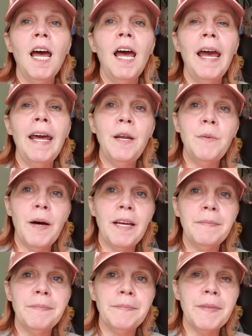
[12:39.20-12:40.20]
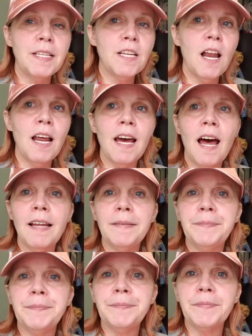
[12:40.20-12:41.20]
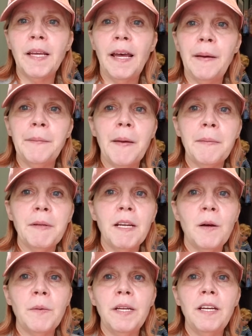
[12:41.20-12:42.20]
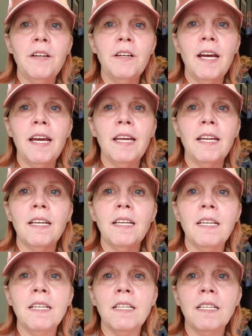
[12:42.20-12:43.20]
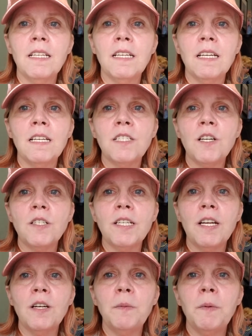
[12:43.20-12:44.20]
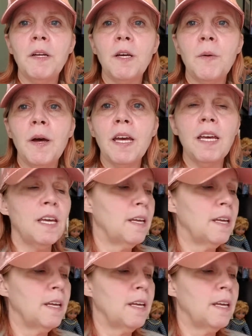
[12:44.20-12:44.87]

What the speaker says: Anyway, that's all I got. I'm going to go in here and start dinner pretty quick,